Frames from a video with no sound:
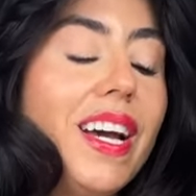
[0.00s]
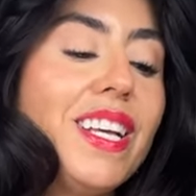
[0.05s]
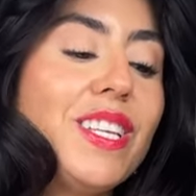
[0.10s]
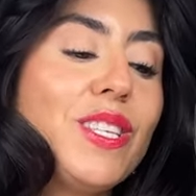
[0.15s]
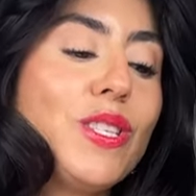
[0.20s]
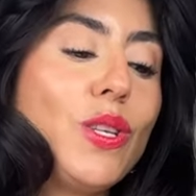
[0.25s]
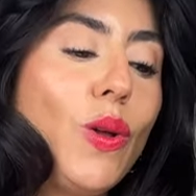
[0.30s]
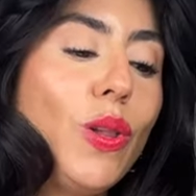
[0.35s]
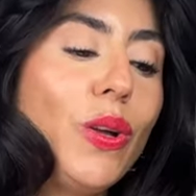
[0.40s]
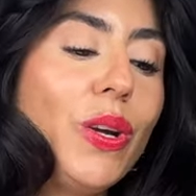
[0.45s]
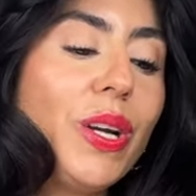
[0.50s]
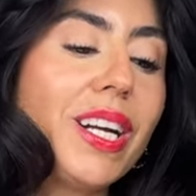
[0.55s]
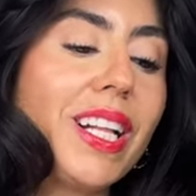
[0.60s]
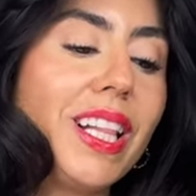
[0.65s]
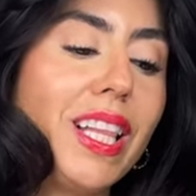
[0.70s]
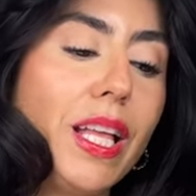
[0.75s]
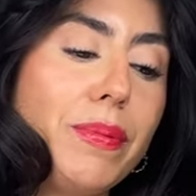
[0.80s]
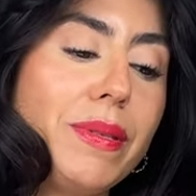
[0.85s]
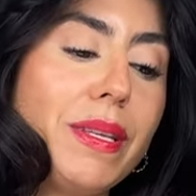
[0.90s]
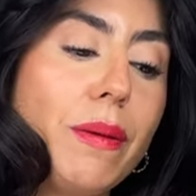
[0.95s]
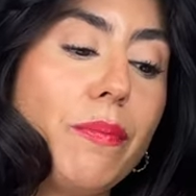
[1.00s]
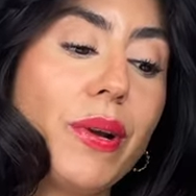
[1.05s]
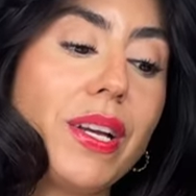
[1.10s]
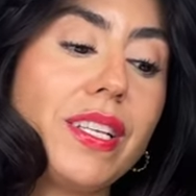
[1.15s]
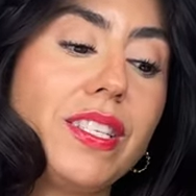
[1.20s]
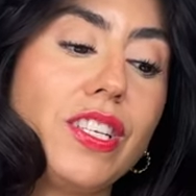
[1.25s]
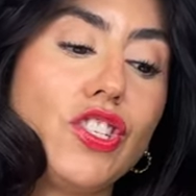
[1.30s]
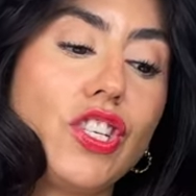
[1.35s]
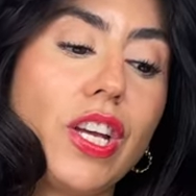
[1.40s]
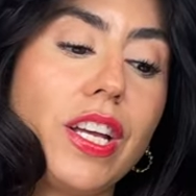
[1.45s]
Solar eclipse,
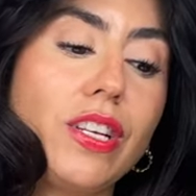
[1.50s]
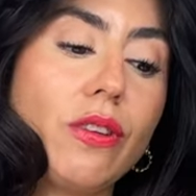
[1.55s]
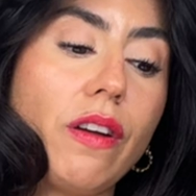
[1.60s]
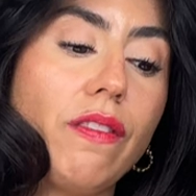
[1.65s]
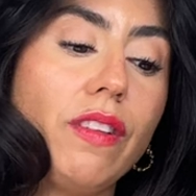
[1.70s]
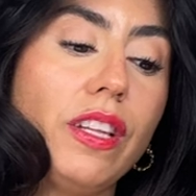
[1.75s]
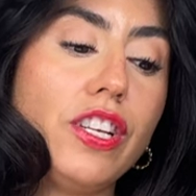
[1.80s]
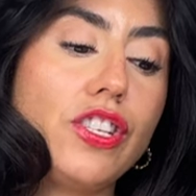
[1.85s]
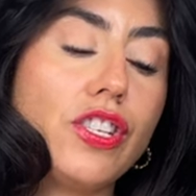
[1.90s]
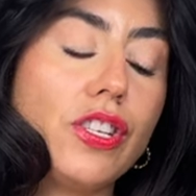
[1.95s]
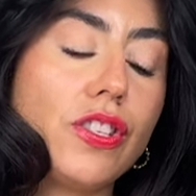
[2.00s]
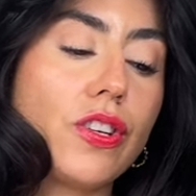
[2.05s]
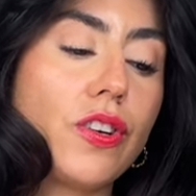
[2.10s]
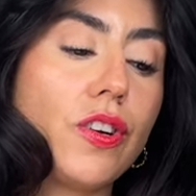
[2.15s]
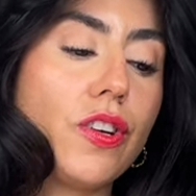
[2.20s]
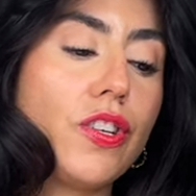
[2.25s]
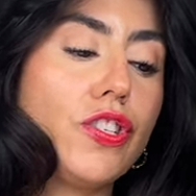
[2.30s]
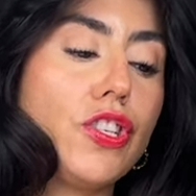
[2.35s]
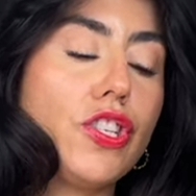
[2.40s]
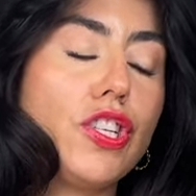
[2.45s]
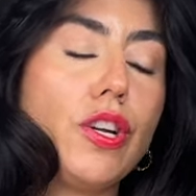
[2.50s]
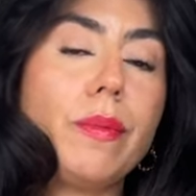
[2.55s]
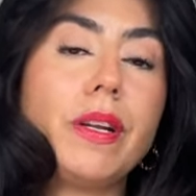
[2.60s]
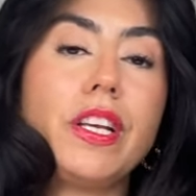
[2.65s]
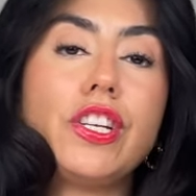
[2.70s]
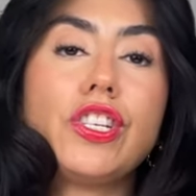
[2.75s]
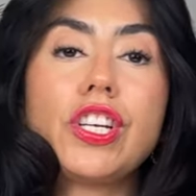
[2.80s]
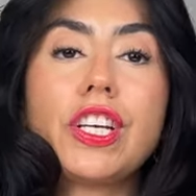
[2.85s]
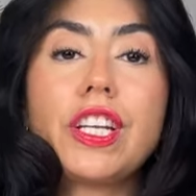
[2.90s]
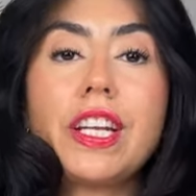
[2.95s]
embracing change, revelations, courage,
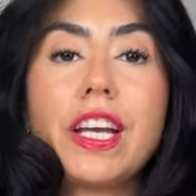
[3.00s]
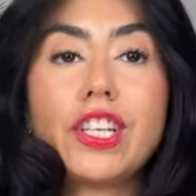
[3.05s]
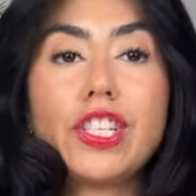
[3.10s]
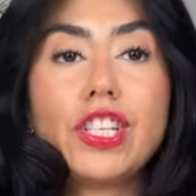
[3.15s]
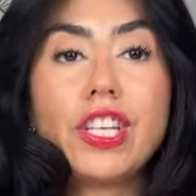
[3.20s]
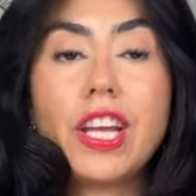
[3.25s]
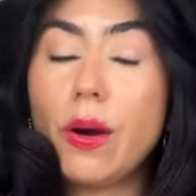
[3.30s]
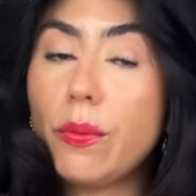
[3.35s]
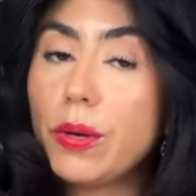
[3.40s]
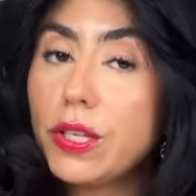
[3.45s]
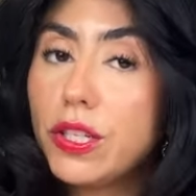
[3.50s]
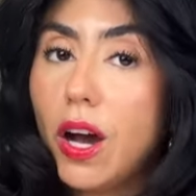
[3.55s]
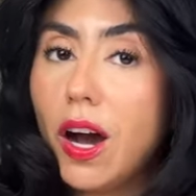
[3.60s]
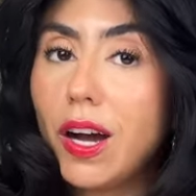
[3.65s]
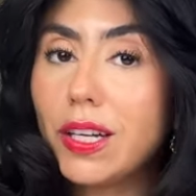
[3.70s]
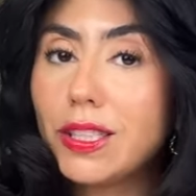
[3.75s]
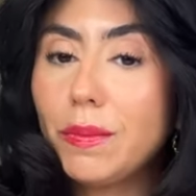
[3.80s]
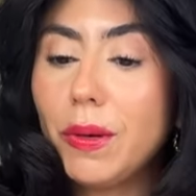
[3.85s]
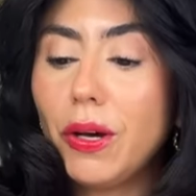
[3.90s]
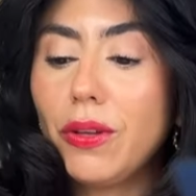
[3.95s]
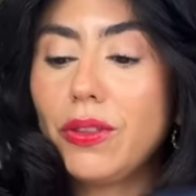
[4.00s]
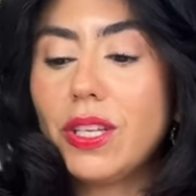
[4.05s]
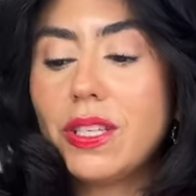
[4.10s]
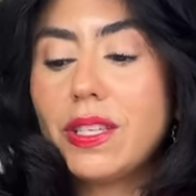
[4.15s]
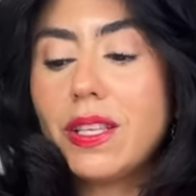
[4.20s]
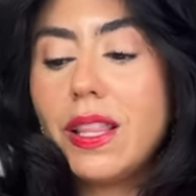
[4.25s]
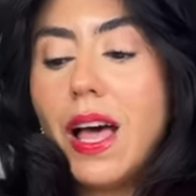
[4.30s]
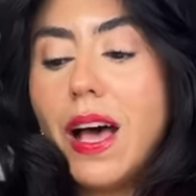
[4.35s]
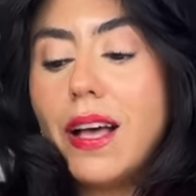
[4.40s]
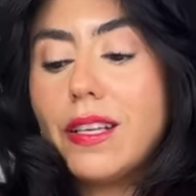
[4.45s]
determination, connection. Yeah, we talked about
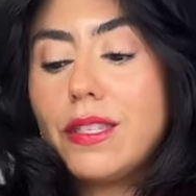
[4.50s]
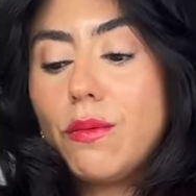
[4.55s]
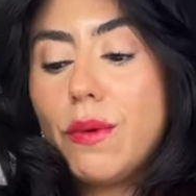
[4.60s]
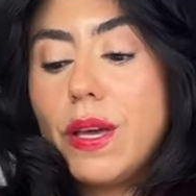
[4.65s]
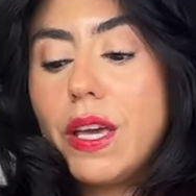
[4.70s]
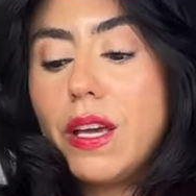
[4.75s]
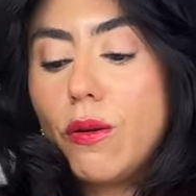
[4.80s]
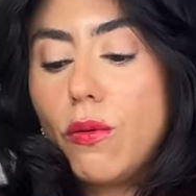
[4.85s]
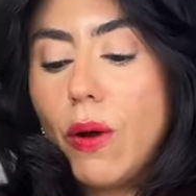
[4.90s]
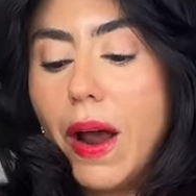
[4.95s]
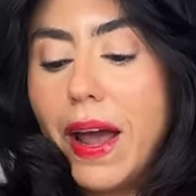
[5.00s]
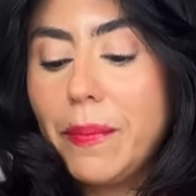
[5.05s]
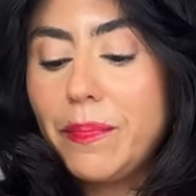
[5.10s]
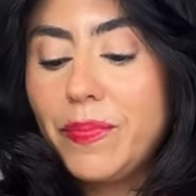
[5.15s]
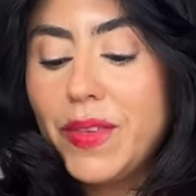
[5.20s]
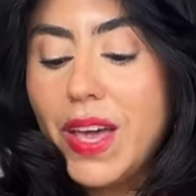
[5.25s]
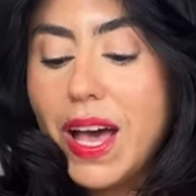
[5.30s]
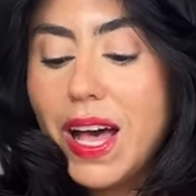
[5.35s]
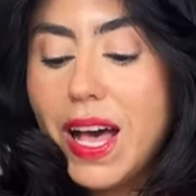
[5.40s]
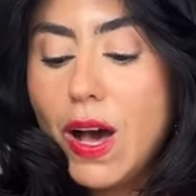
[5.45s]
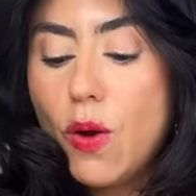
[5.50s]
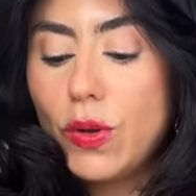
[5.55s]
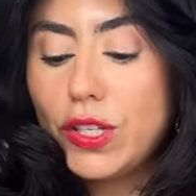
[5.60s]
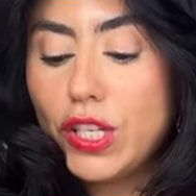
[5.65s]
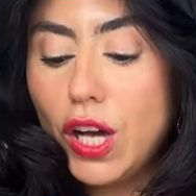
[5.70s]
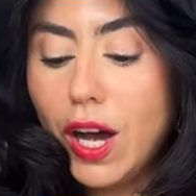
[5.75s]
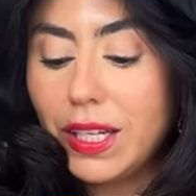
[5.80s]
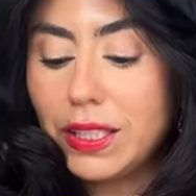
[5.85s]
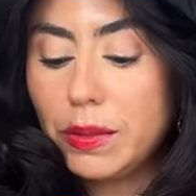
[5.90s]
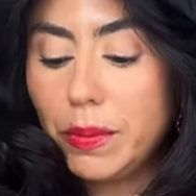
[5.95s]
this last week, right? We
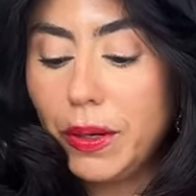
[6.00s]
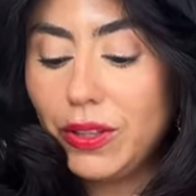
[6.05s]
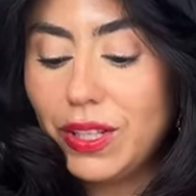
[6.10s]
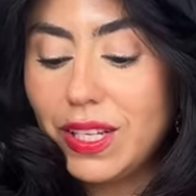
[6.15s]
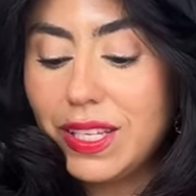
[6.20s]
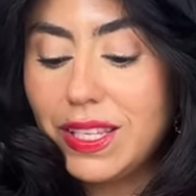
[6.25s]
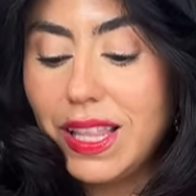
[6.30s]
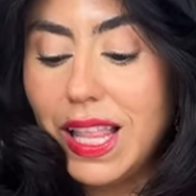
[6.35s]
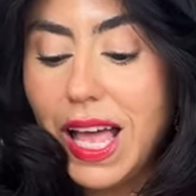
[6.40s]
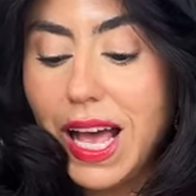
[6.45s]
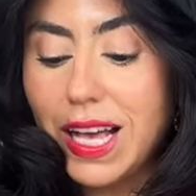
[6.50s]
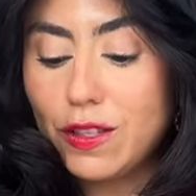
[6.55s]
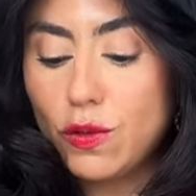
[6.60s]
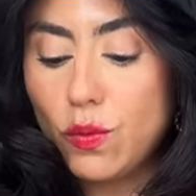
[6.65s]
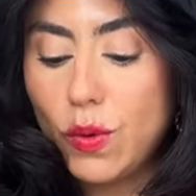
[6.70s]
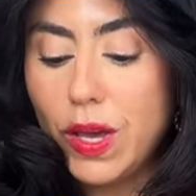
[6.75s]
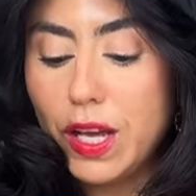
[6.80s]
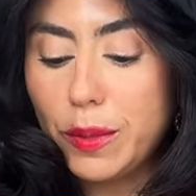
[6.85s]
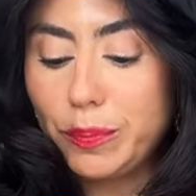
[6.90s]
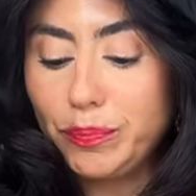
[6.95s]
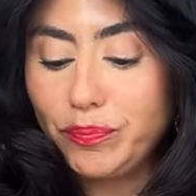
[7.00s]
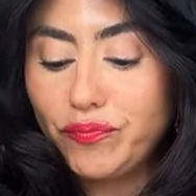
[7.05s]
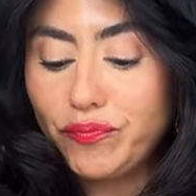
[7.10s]
talked about this last week.